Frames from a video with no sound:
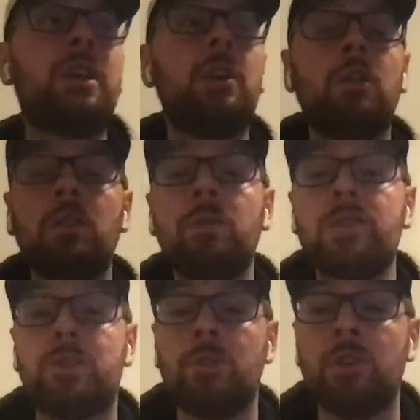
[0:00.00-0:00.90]
Huge
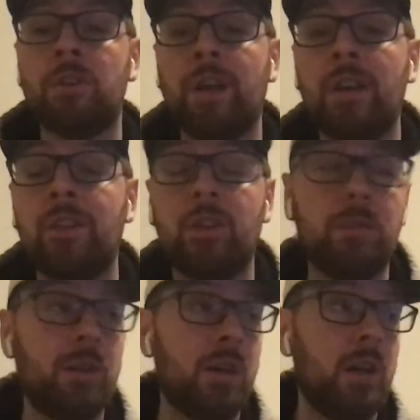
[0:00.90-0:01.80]
Kiro Lewis Jr.
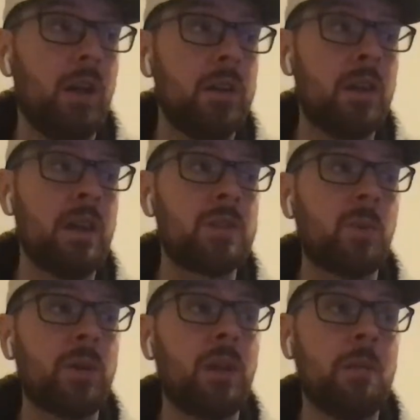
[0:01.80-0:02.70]
fan too.
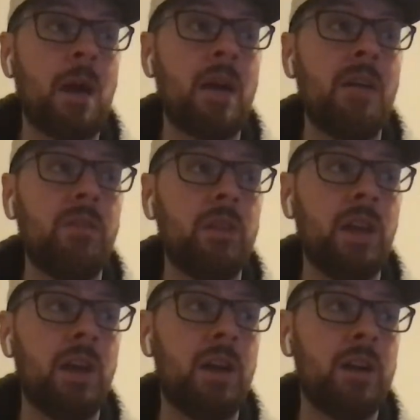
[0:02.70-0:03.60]
The Knicks worked him
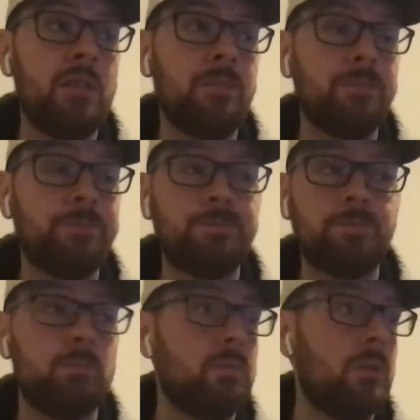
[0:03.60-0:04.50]
out heavily, I heard.
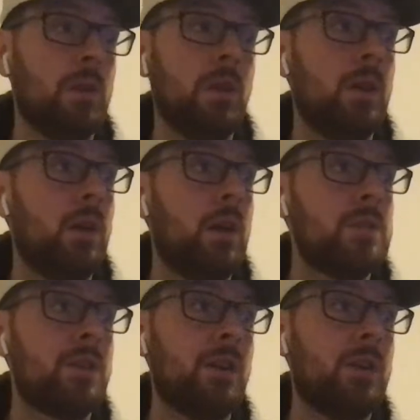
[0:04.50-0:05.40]

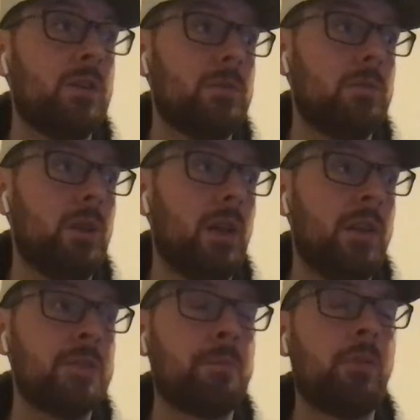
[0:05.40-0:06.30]

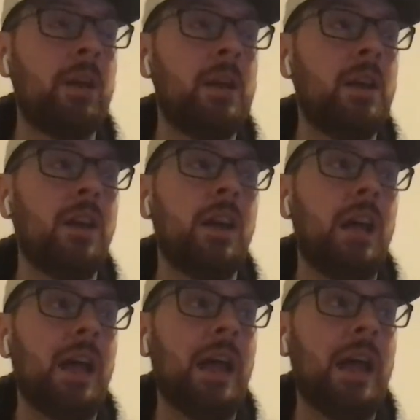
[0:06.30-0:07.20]
So there's
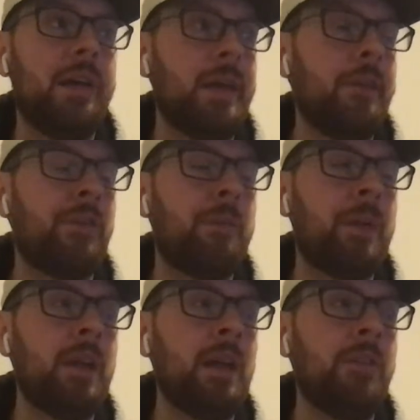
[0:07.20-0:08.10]
plenty of.
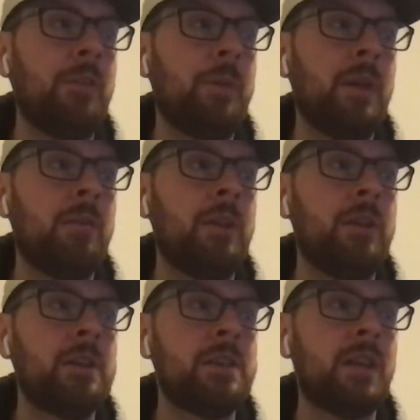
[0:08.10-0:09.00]
If you're
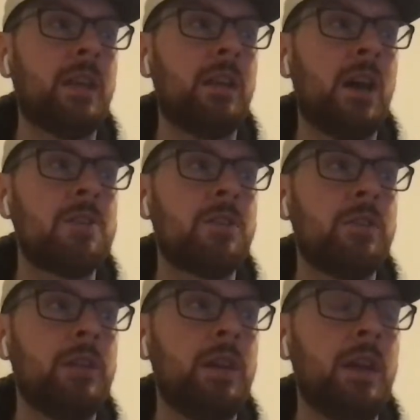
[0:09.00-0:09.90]
being realistic
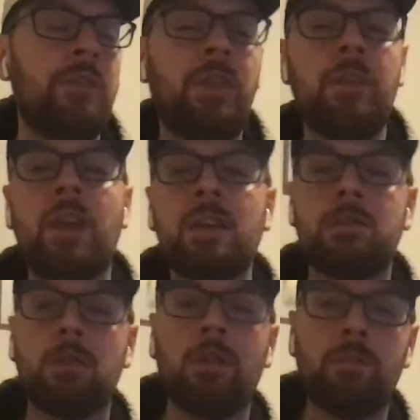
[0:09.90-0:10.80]
and logical here,
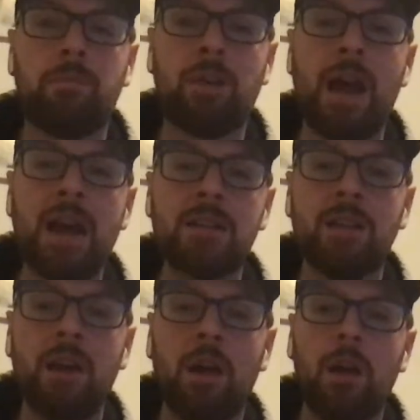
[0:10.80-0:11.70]
if the Knicks
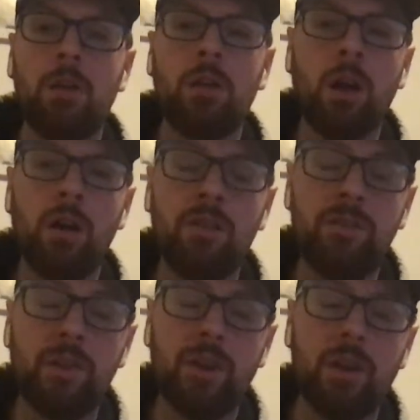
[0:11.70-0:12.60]
brass
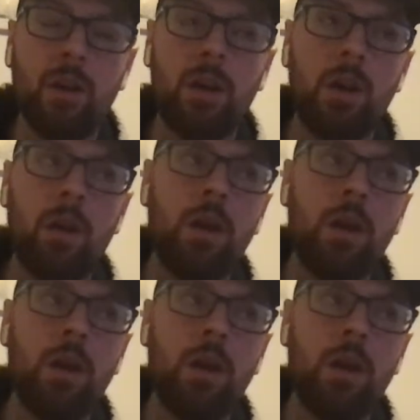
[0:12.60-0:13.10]
loved